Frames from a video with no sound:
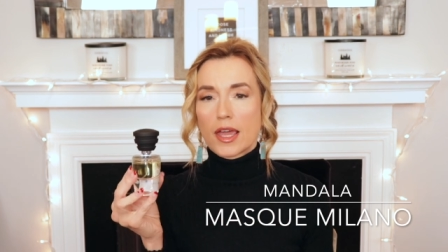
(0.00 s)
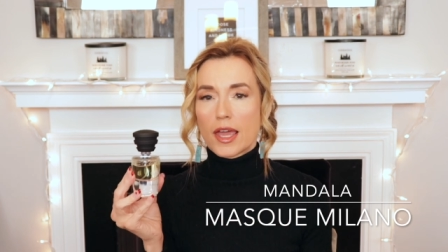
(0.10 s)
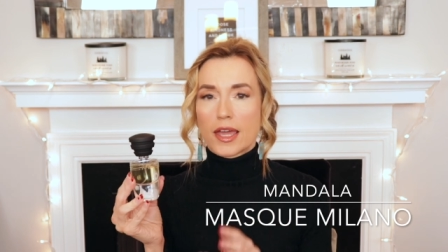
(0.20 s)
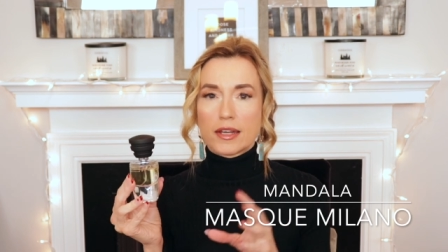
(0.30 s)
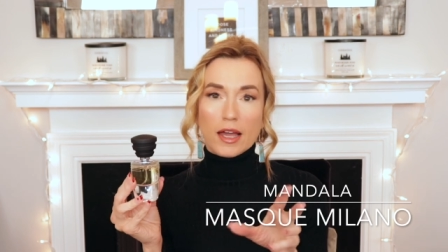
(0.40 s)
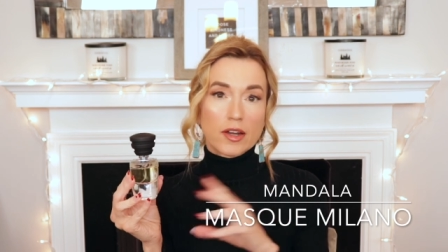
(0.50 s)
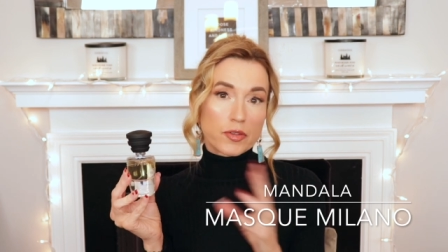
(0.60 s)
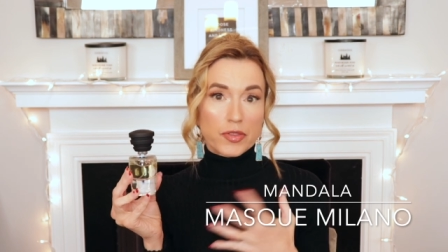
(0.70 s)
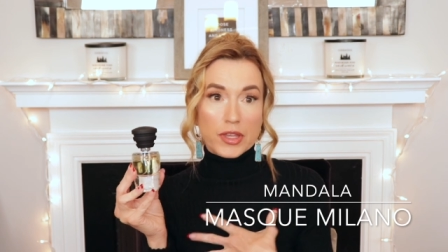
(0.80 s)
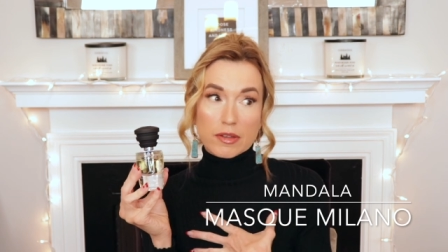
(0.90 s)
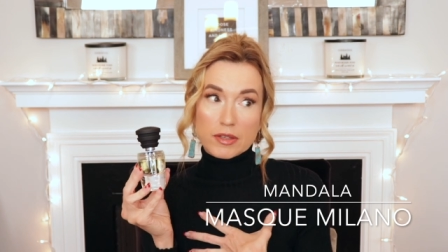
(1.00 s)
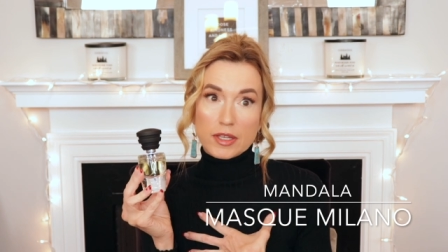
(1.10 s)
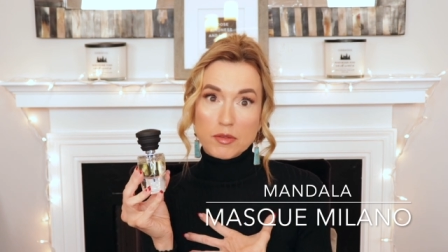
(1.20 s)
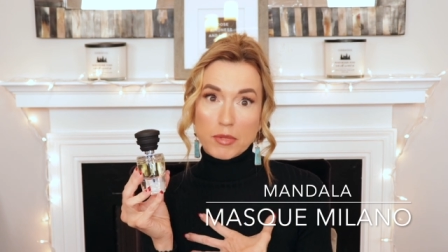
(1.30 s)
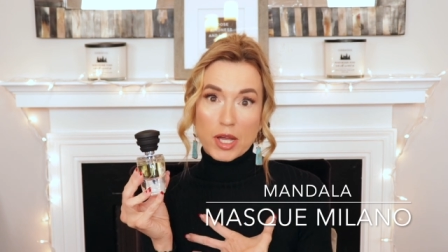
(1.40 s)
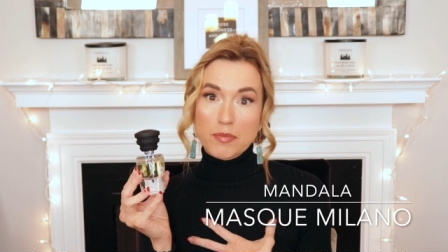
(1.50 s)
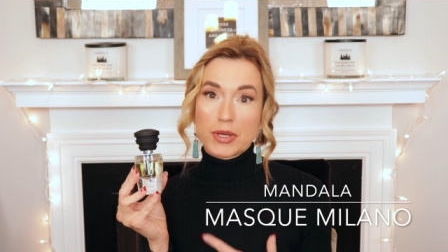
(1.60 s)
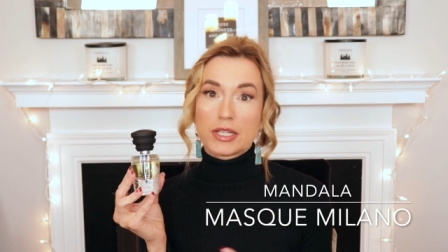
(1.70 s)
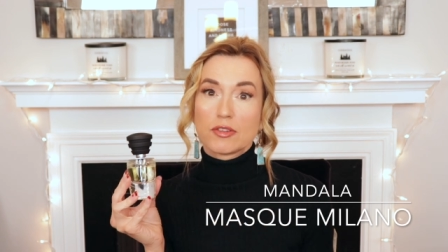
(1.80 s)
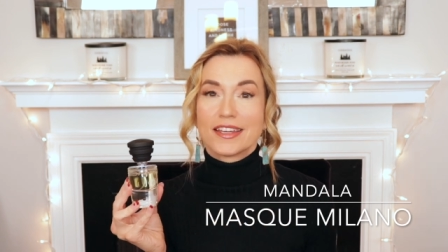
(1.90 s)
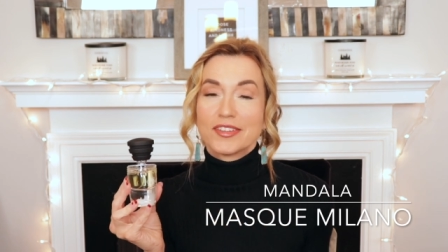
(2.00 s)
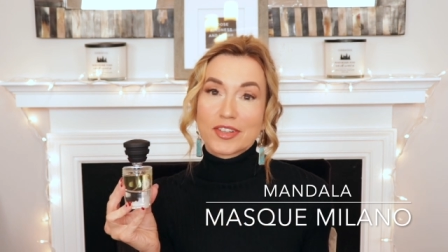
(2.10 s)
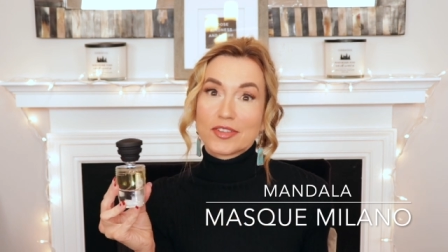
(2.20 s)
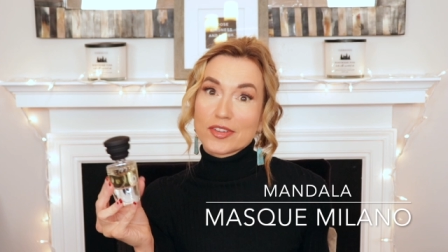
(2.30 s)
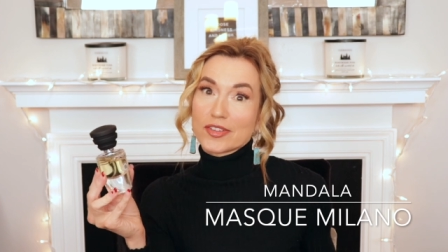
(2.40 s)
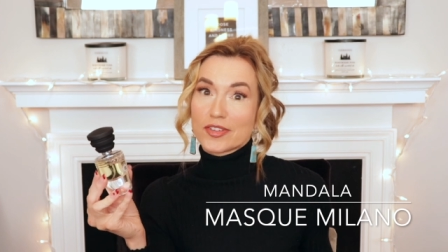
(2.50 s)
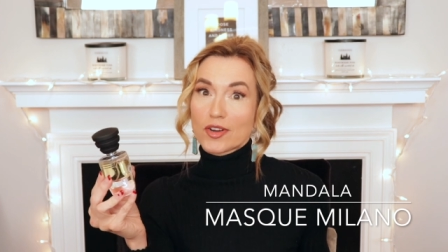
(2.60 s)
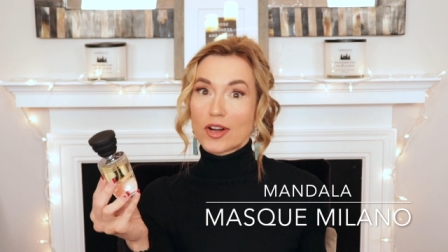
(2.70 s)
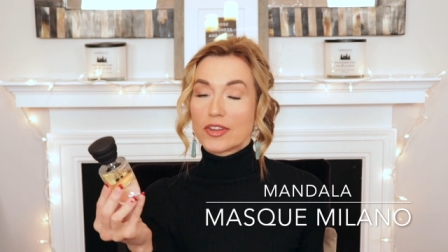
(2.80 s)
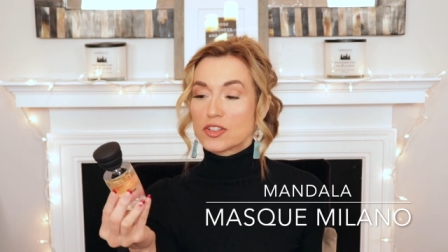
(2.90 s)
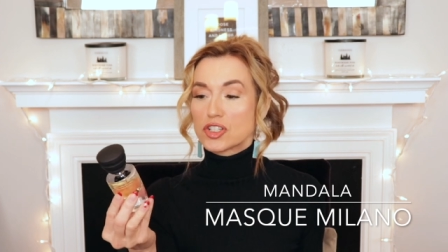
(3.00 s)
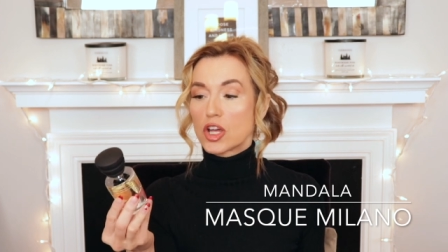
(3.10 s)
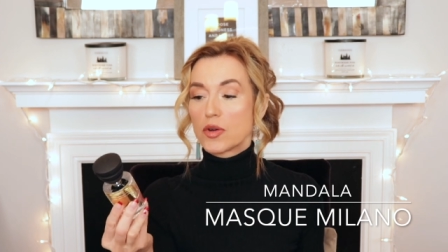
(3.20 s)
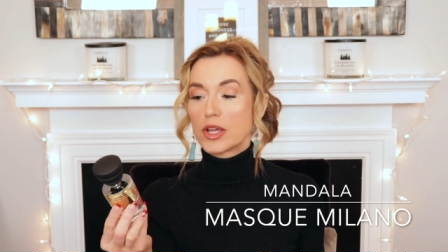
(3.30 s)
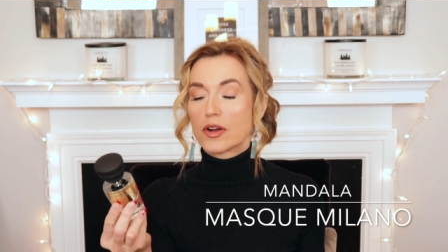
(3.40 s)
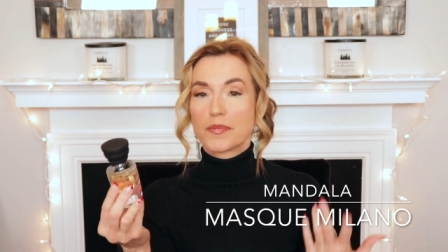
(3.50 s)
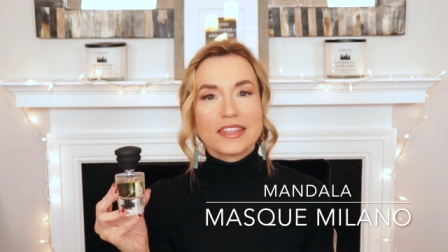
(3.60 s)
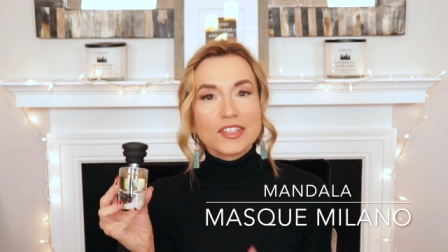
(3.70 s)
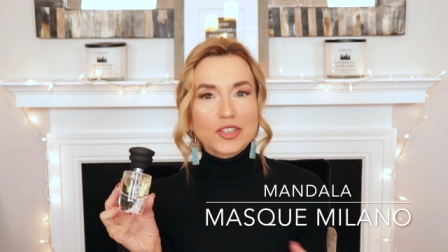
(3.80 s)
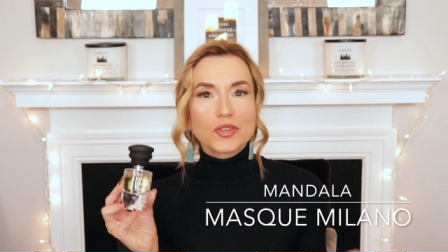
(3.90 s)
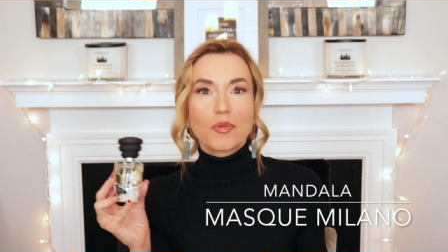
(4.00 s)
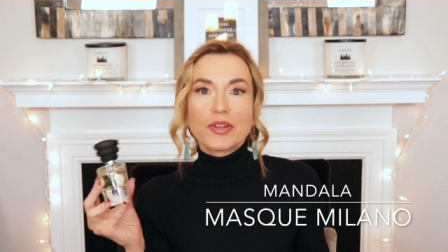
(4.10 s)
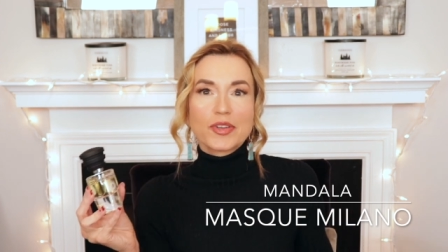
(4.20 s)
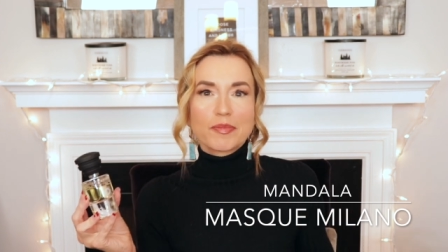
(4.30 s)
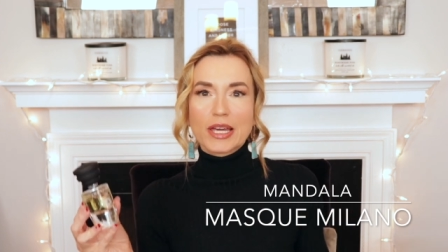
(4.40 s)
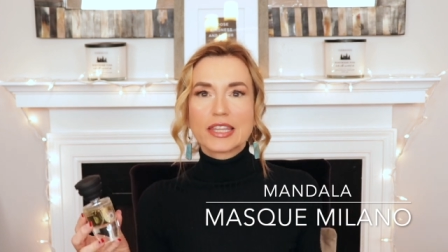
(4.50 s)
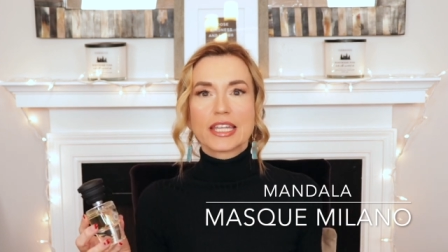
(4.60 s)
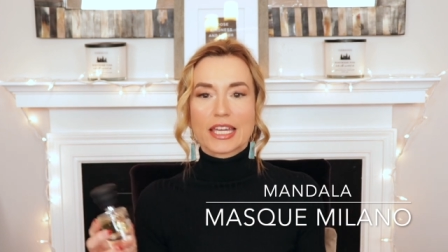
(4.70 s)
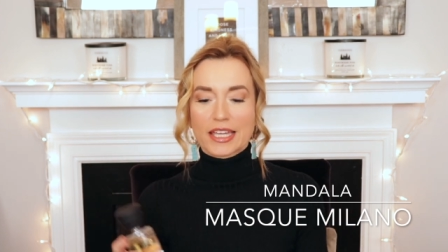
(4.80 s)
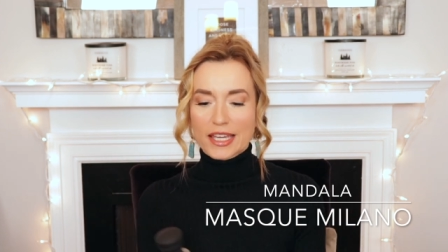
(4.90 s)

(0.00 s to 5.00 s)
And I don't think, in my opinion, incense is the star of the show here. This just wasn't my thing.